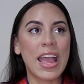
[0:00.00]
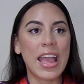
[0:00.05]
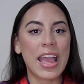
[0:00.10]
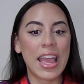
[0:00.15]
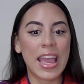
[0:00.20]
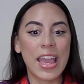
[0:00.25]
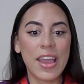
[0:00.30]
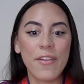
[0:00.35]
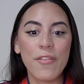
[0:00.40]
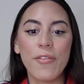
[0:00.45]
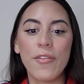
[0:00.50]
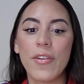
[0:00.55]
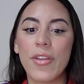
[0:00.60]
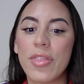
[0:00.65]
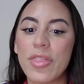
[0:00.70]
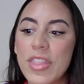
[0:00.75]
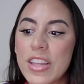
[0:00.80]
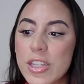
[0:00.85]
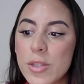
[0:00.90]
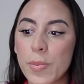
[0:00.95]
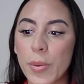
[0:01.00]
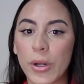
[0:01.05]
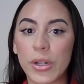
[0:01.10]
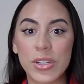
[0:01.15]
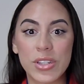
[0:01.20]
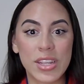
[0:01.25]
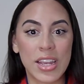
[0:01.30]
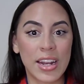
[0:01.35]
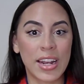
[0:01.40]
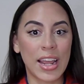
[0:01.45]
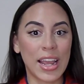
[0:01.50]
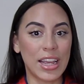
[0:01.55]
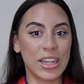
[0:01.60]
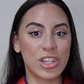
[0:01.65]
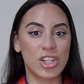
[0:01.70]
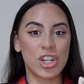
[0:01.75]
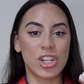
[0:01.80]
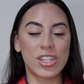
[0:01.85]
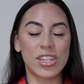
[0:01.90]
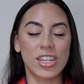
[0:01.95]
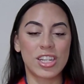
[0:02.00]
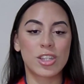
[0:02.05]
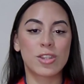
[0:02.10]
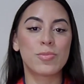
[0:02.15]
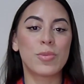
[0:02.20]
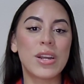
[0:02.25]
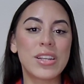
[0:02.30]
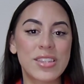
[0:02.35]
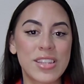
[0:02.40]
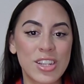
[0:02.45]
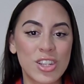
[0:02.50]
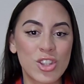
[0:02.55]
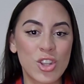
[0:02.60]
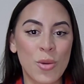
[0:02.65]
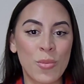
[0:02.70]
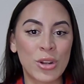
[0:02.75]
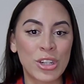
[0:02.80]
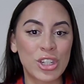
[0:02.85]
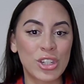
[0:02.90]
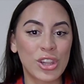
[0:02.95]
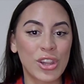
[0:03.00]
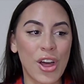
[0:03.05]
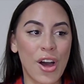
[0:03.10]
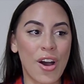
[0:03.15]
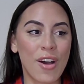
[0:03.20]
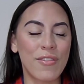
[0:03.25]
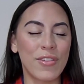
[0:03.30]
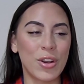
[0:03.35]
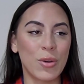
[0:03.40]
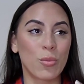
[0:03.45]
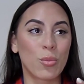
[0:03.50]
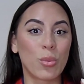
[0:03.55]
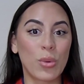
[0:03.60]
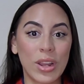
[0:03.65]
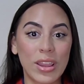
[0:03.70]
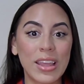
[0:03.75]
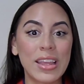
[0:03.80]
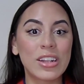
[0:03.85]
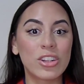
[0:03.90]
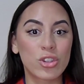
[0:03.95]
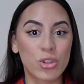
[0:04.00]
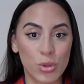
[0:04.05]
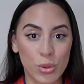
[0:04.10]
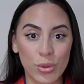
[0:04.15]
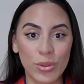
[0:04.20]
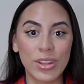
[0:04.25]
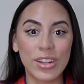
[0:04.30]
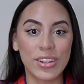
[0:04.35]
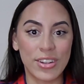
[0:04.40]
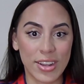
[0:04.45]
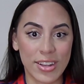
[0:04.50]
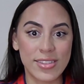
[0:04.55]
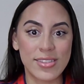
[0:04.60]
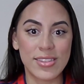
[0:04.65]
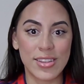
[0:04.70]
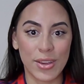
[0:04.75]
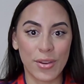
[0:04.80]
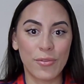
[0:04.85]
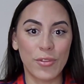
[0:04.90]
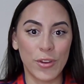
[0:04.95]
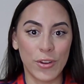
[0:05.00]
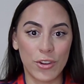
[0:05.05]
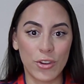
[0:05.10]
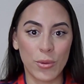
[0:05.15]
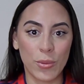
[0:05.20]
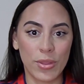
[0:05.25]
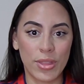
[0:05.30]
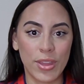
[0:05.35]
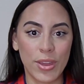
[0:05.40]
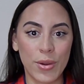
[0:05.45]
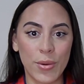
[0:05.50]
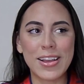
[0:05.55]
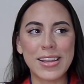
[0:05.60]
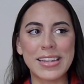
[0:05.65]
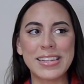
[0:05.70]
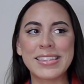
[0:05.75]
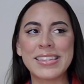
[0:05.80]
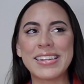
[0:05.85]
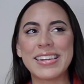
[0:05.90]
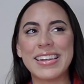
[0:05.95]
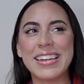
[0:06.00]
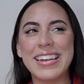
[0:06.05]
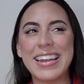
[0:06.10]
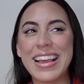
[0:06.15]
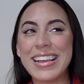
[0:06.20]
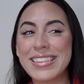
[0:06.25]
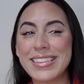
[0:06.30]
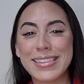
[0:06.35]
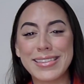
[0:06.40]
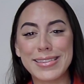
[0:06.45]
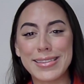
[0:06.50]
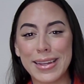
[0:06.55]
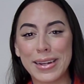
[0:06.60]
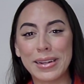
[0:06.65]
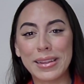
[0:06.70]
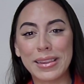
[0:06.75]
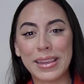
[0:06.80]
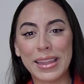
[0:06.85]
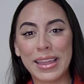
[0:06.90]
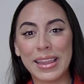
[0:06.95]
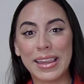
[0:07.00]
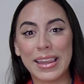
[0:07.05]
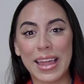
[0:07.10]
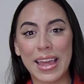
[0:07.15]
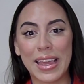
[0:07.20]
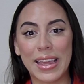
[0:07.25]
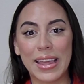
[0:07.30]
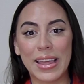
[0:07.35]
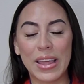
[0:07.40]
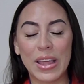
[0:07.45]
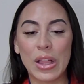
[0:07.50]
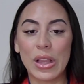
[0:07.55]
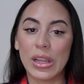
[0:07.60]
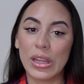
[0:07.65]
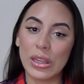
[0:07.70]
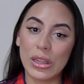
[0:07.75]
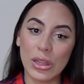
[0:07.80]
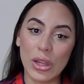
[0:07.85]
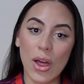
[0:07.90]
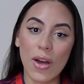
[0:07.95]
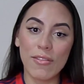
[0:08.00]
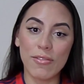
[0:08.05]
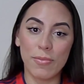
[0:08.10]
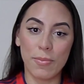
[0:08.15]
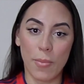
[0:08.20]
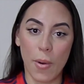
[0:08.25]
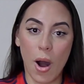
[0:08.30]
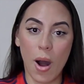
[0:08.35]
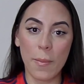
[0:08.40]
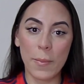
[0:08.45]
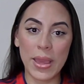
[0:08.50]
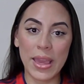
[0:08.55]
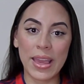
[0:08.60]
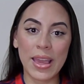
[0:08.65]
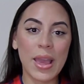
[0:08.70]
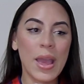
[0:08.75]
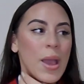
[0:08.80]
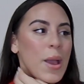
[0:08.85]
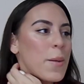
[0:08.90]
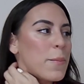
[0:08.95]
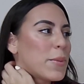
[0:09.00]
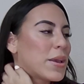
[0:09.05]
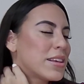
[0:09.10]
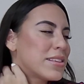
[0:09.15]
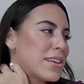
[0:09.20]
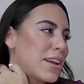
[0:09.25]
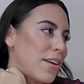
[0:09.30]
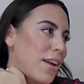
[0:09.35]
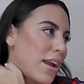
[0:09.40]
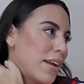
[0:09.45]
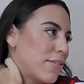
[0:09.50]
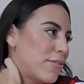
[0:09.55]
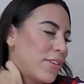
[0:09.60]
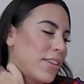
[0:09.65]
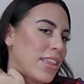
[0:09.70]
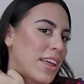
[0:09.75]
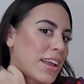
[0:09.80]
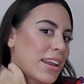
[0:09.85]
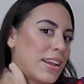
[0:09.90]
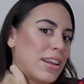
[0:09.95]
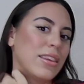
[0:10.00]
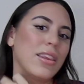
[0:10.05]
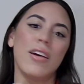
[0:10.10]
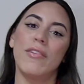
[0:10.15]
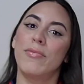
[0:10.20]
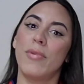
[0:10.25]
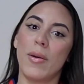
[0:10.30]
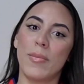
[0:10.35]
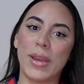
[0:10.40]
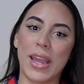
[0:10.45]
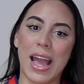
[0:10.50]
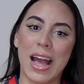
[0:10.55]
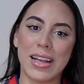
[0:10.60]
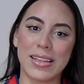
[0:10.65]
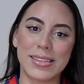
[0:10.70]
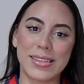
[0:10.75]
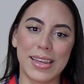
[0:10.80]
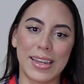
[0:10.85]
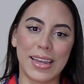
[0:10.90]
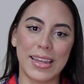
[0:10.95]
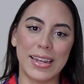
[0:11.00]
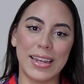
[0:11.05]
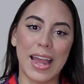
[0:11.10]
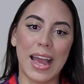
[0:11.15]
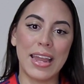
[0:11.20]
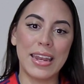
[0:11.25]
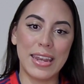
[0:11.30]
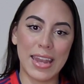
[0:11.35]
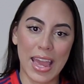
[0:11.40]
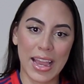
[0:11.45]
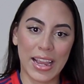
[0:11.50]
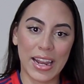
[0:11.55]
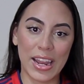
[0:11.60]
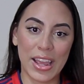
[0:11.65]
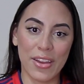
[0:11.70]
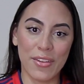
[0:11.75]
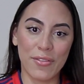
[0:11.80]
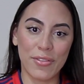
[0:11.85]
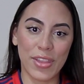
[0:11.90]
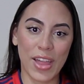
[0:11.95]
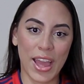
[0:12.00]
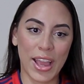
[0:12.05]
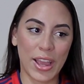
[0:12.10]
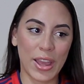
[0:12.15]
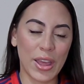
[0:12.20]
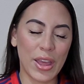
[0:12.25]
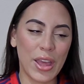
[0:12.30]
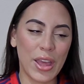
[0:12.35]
if this person is just expressing so much love and really truly does see a future with you isn't necessarily like love bombing because I, I feel like love bombing has like a, a negative like